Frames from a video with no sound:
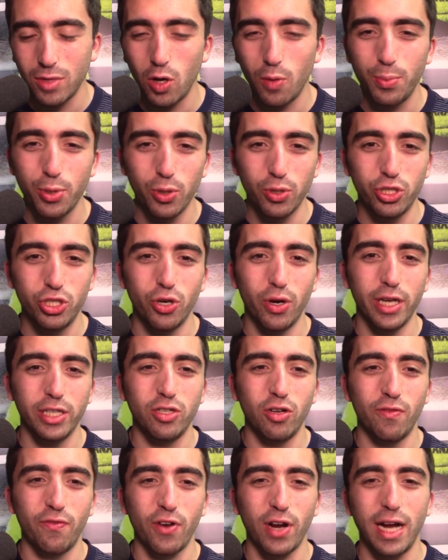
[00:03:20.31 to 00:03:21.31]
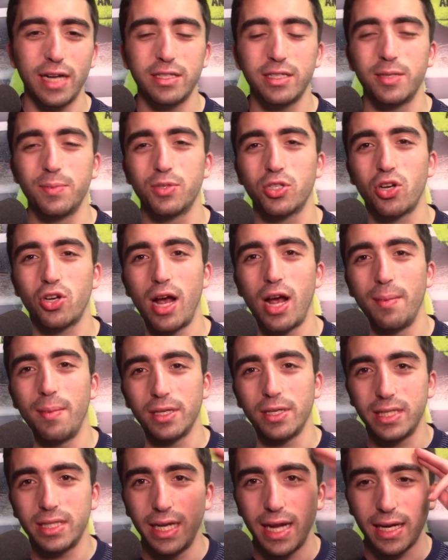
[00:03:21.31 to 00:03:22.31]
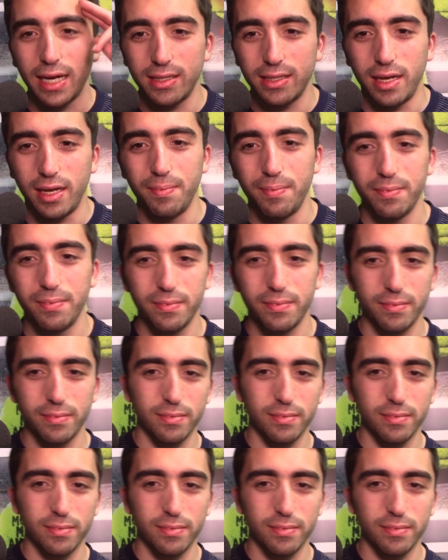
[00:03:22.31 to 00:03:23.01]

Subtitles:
Hope you enjoyed. Don't forget to subscribe. I'll see you next time.